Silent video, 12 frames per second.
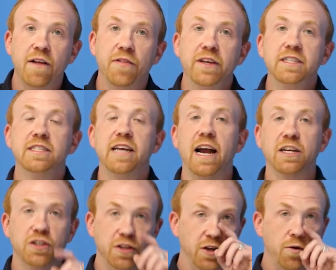This is
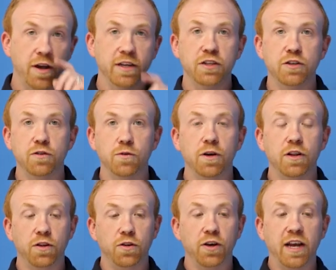actually going to
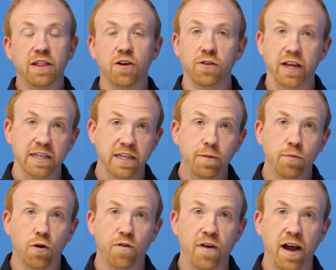look at their LinkedIn
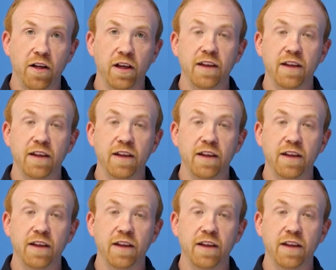profile,